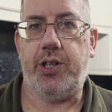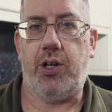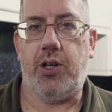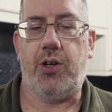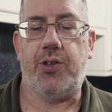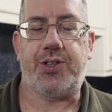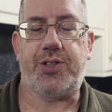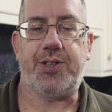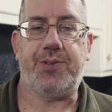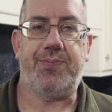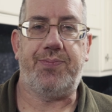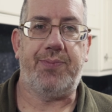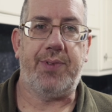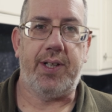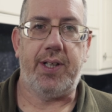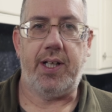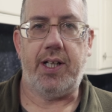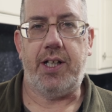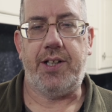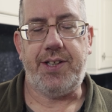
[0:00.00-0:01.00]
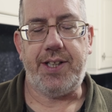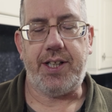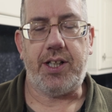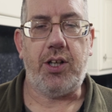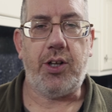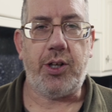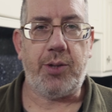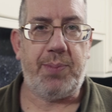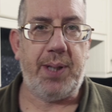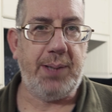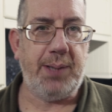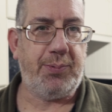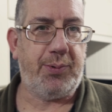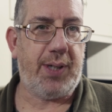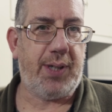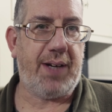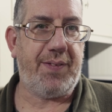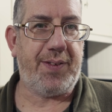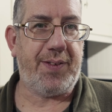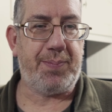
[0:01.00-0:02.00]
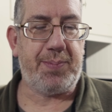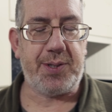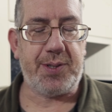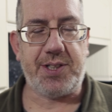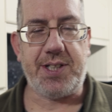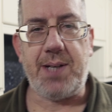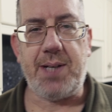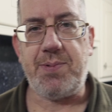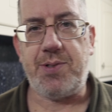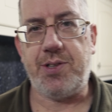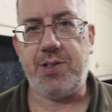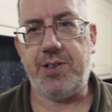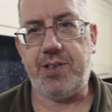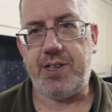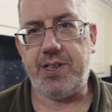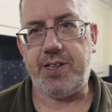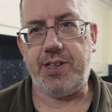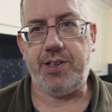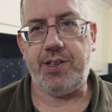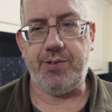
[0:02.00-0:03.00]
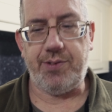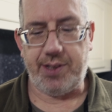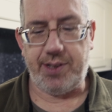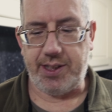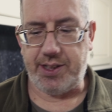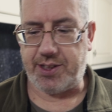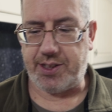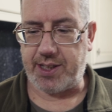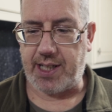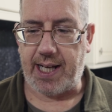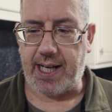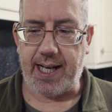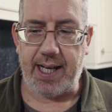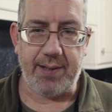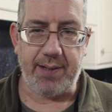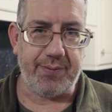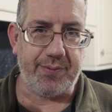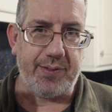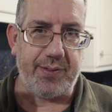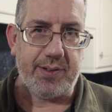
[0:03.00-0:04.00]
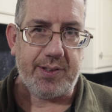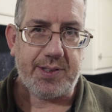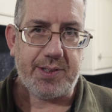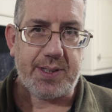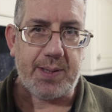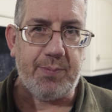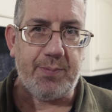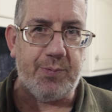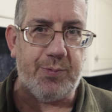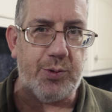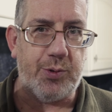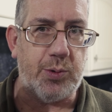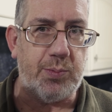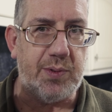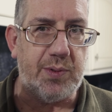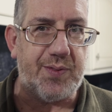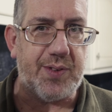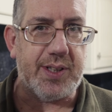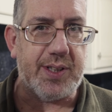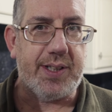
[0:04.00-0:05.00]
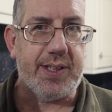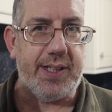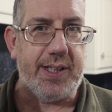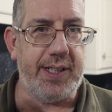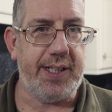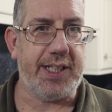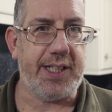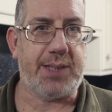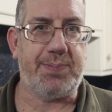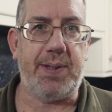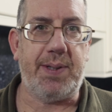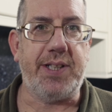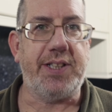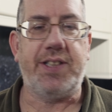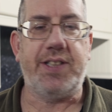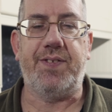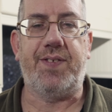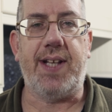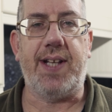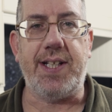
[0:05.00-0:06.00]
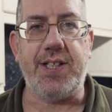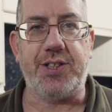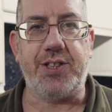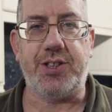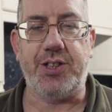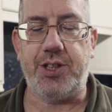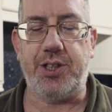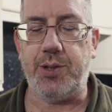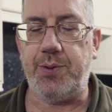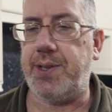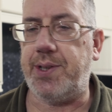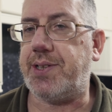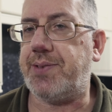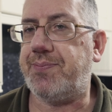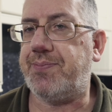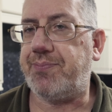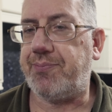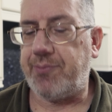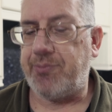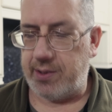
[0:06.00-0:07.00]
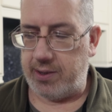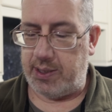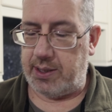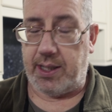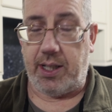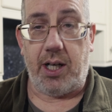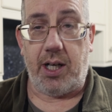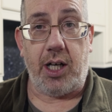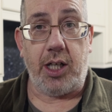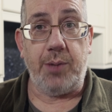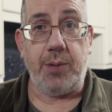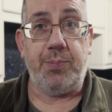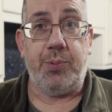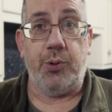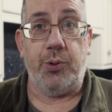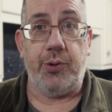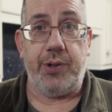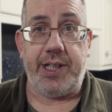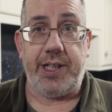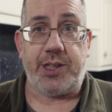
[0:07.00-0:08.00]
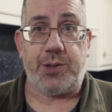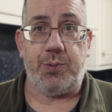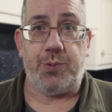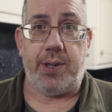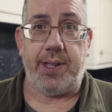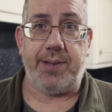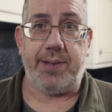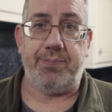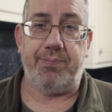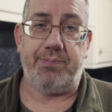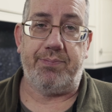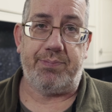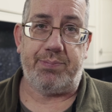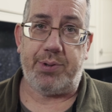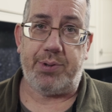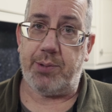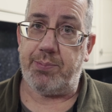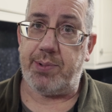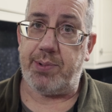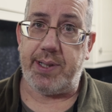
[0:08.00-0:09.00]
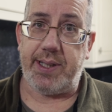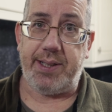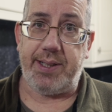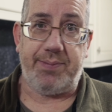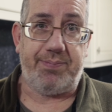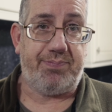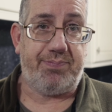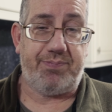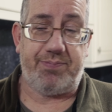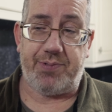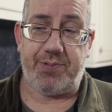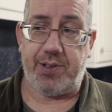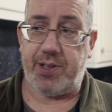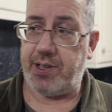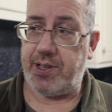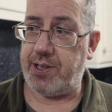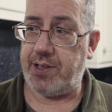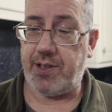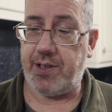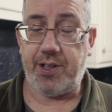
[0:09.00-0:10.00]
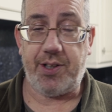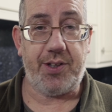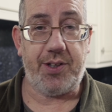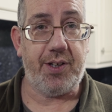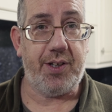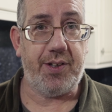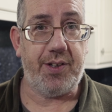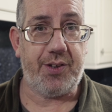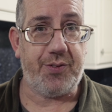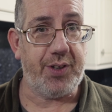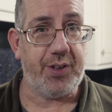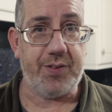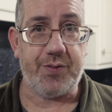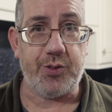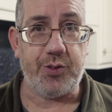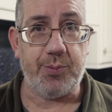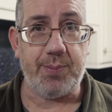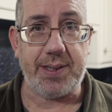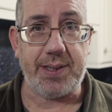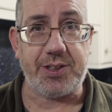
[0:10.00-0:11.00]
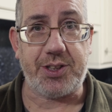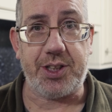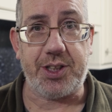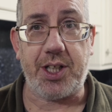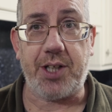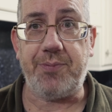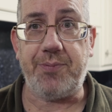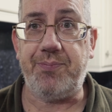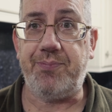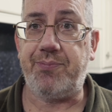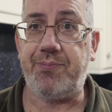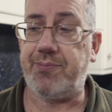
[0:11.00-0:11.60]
a lot. And I think a lot of people have the perception that you need to have some form of an expensive lens to do it. I bought this one probably 3 or 4 months ago.